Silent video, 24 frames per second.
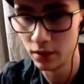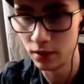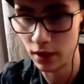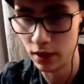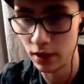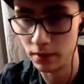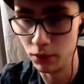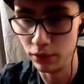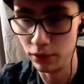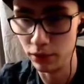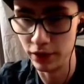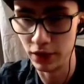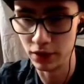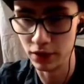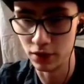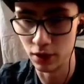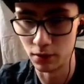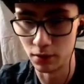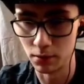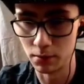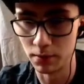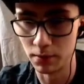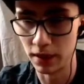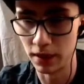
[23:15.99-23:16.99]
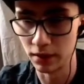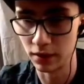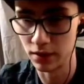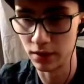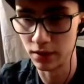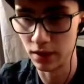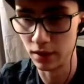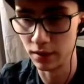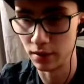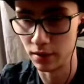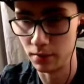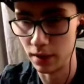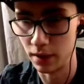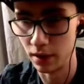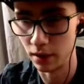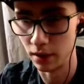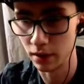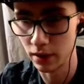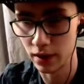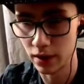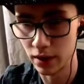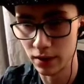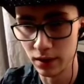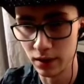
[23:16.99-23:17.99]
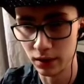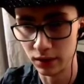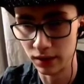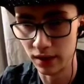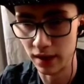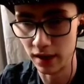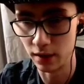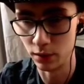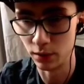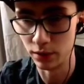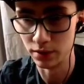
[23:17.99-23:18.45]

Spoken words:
and moving his army back to South America, I think that was a